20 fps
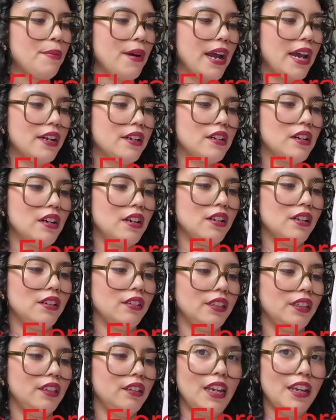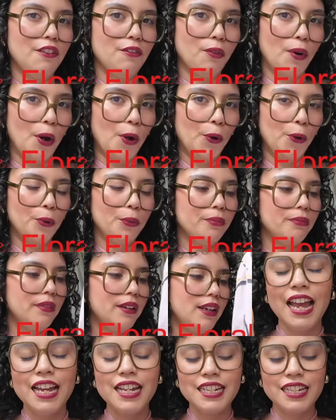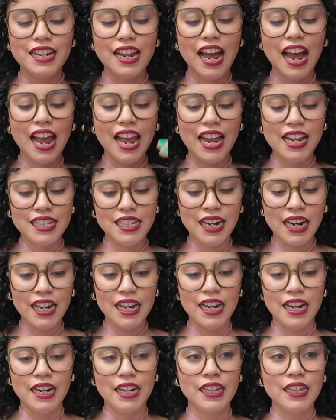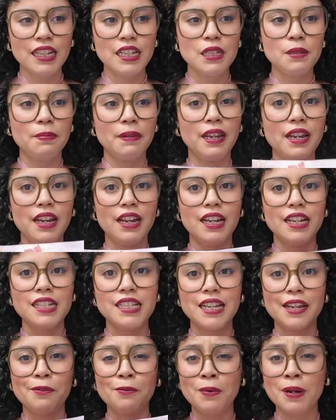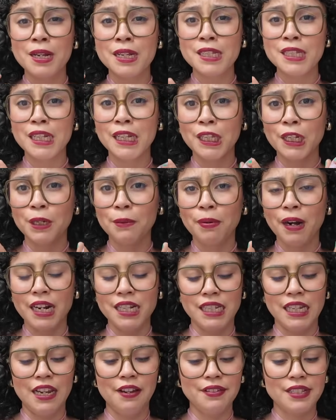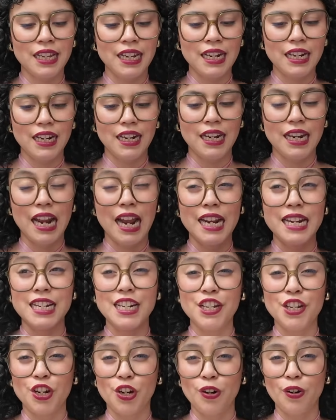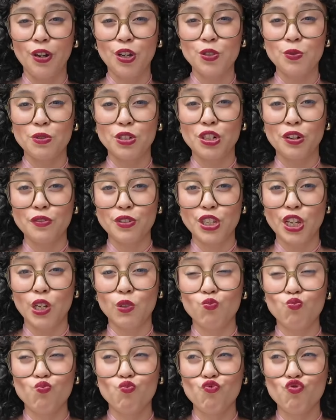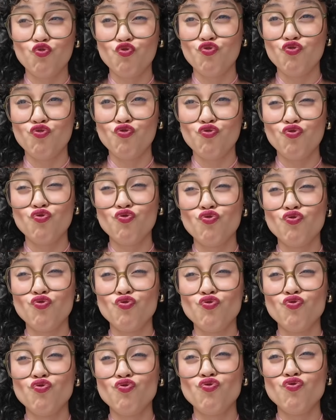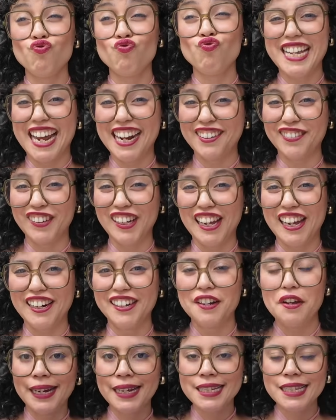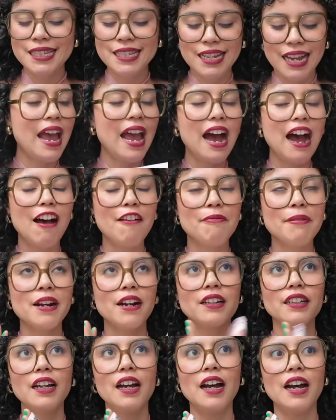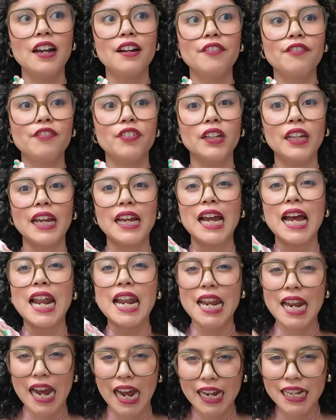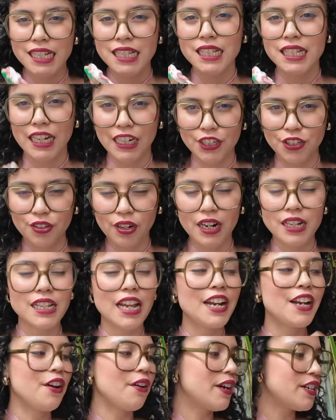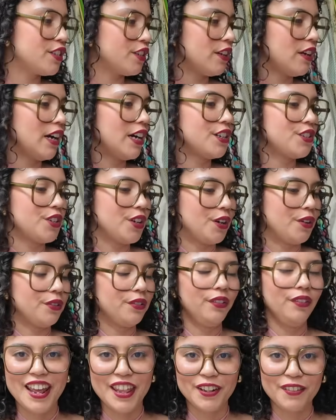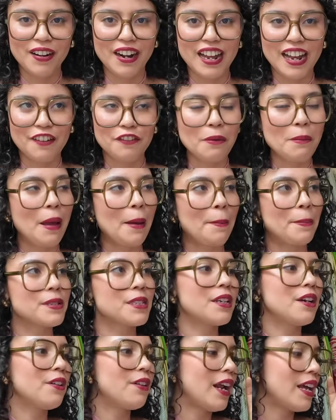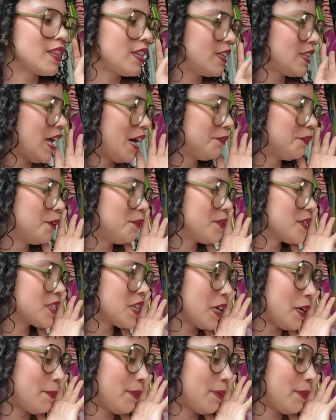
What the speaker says: brand called Lee Rome. And I hesitated getting this because it was a little pricey. It was like 90 euros, which I was like, kind of a lot. But I have been on the hunt for like a nice sundress. I know I showed another one I got from Episode. I think that one was like